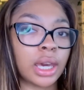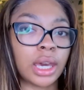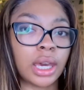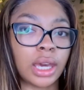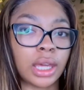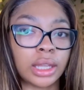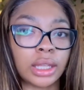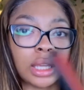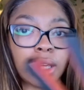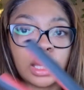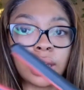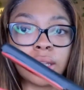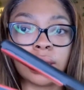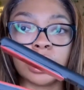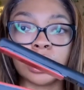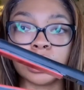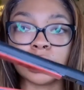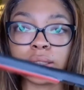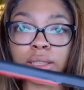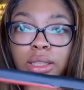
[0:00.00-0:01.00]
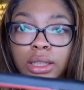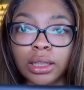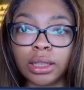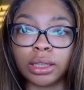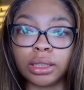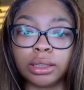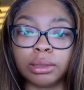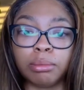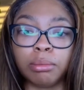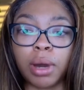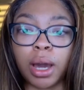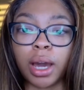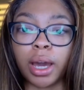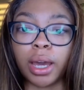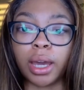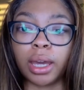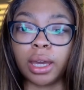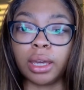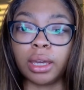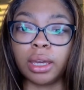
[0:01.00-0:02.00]
And then this is
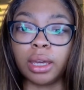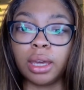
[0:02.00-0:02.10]
my